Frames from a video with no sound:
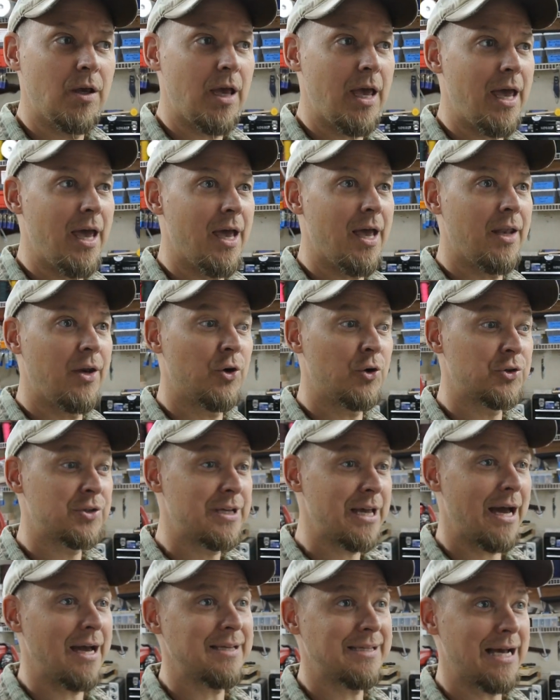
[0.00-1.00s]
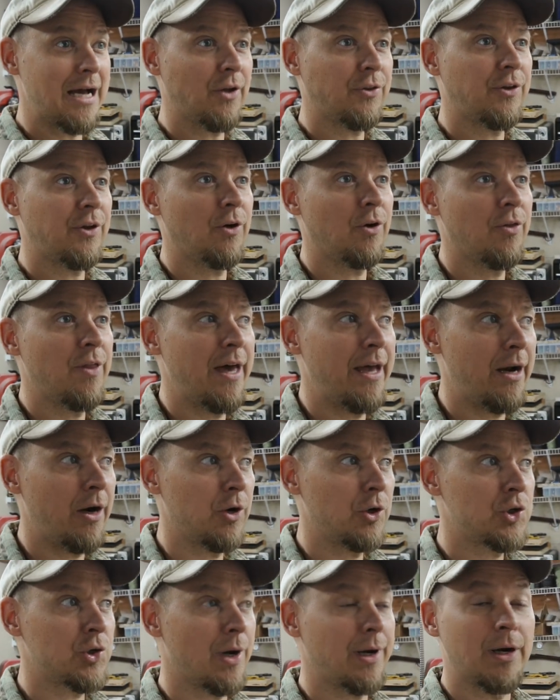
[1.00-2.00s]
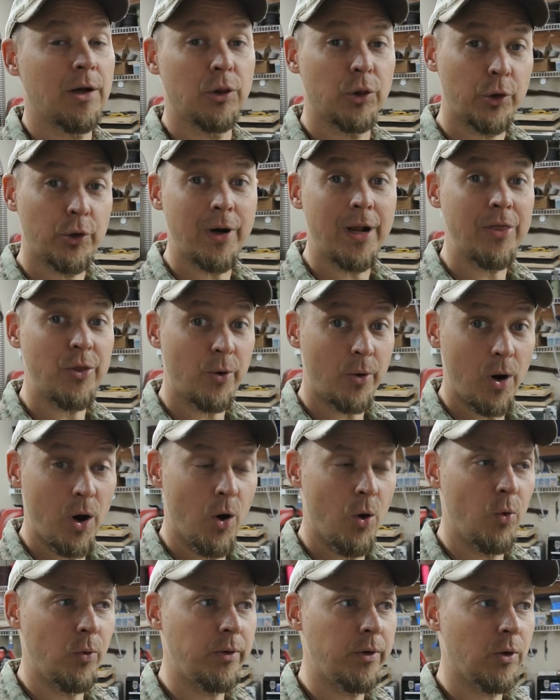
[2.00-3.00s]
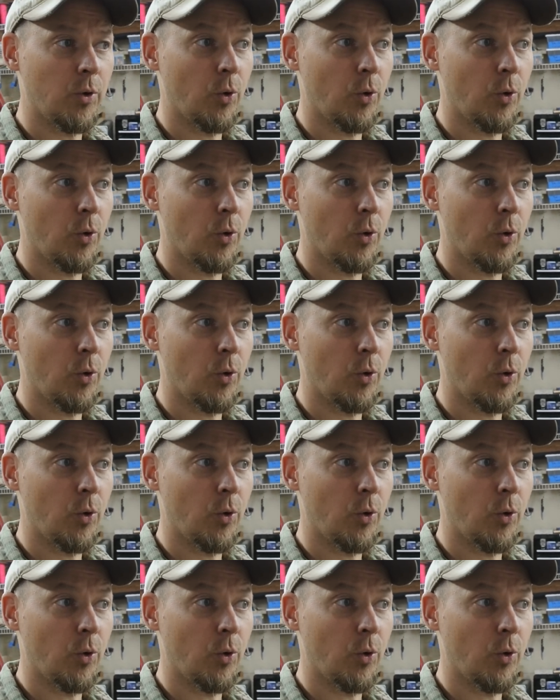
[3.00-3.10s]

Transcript: and there's guys out there that are trying to learn on their own